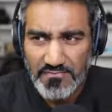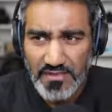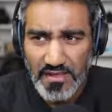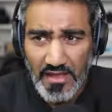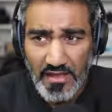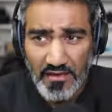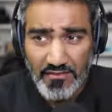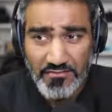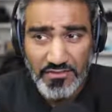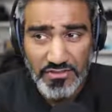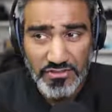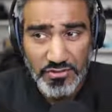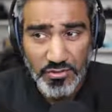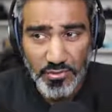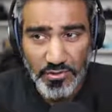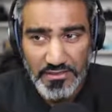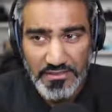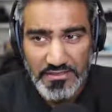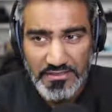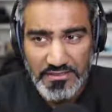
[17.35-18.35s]
of the
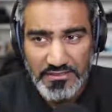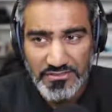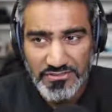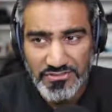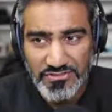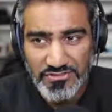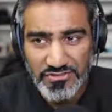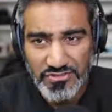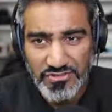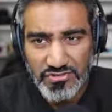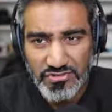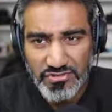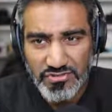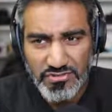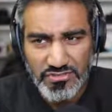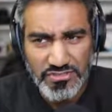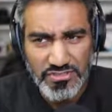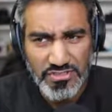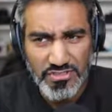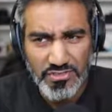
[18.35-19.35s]

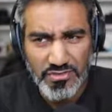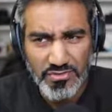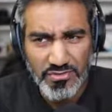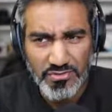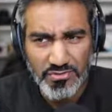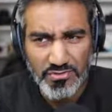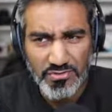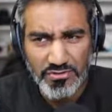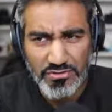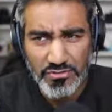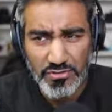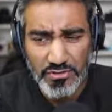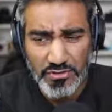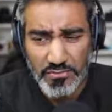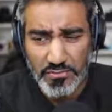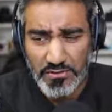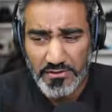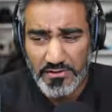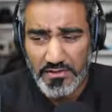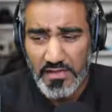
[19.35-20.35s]
22 or
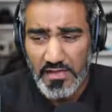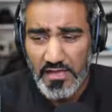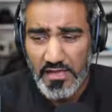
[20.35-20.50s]
21